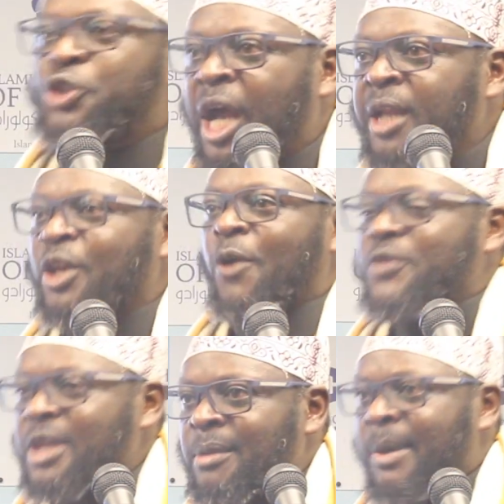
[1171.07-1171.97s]
journey
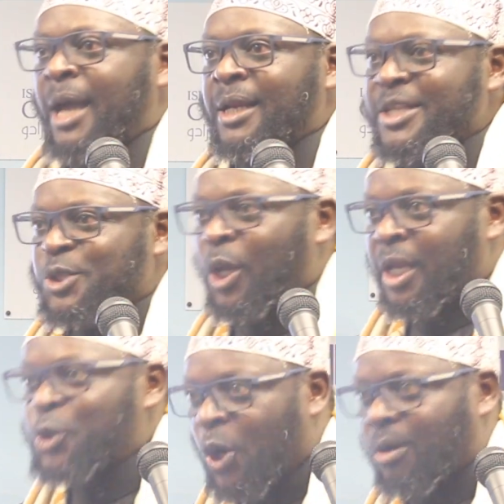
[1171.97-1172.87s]
of iman is not
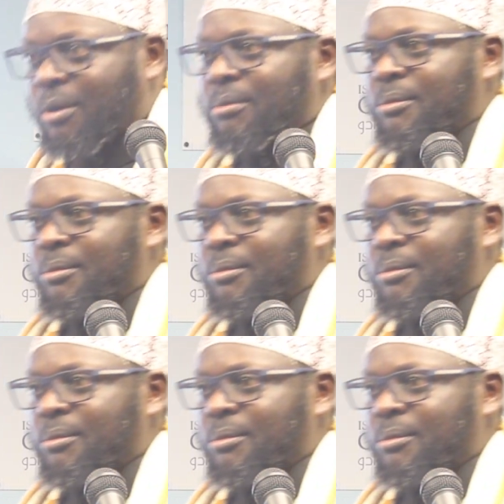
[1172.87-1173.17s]
a joke.